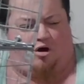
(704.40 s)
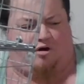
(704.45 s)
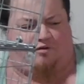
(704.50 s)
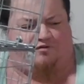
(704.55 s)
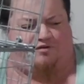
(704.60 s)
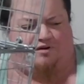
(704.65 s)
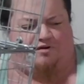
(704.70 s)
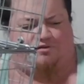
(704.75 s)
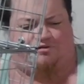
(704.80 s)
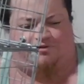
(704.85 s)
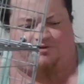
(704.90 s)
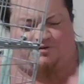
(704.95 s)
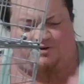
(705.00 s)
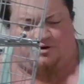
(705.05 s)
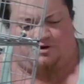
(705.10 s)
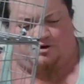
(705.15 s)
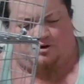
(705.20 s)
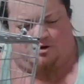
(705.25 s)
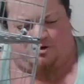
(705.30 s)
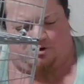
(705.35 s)
off of
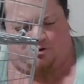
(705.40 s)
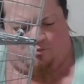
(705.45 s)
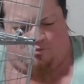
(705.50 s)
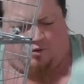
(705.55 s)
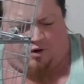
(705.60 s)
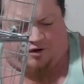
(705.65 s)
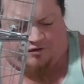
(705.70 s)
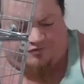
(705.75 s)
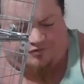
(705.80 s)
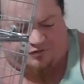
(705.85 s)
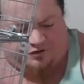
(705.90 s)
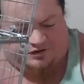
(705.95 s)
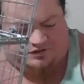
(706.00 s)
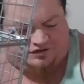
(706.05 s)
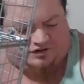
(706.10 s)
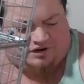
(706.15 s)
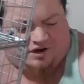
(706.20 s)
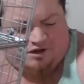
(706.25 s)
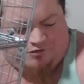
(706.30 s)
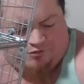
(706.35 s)
what
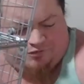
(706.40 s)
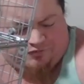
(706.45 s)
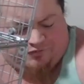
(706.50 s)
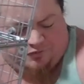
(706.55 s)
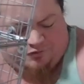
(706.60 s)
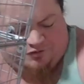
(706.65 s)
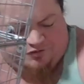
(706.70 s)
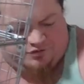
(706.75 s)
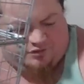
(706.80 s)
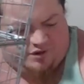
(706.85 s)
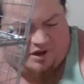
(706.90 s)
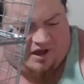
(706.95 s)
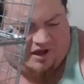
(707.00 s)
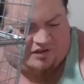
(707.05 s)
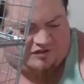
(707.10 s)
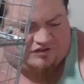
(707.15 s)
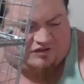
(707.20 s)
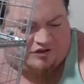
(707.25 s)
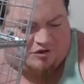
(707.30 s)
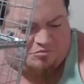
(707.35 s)
friends and I refer to
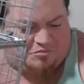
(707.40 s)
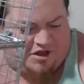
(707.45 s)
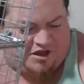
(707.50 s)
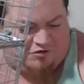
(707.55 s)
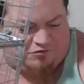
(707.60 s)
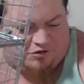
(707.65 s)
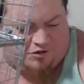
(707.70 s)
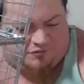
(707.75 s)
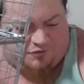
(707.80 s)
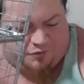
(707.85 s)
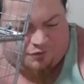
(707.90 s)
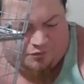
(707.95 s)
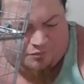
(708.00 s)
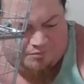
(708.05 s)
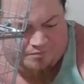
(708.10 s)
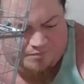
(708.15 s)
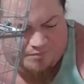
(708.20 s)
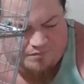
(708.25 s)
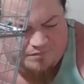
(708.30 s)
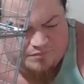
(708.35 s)
as the Big River.
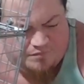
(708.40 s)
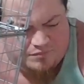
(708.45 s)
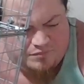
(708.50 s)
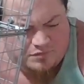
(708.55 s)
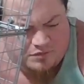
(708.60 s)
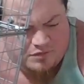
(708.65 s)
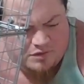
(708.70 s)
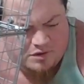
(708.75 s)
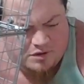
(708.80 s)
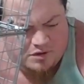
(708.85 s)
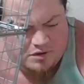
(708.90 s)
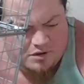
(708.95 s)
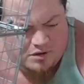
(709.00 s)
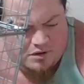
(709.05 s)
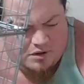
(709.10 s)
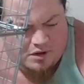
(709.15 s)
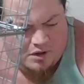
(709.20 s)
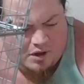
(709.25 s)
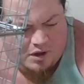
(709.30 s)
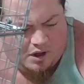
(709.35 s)

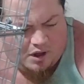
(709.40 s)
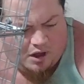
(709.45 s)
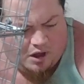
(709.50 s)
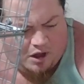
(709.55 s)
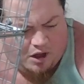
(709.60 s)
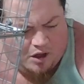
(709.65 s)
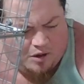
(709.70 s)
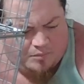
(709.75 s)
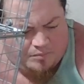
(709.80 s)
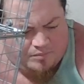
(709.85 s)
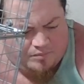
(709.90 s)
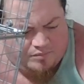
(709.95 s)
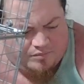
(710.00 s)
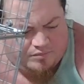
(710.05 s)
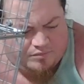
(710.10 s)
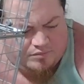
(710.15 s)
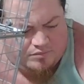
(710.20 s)
Um,